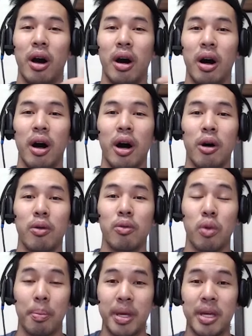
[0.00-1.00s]
uh,
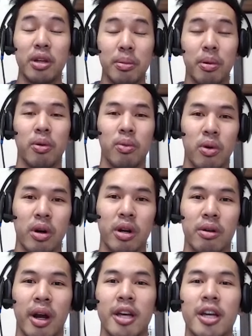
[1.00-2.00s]
repeatable work,
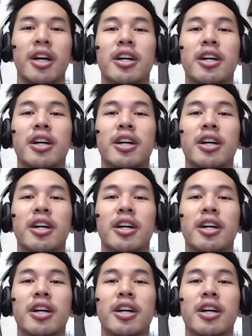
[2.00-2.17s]
right?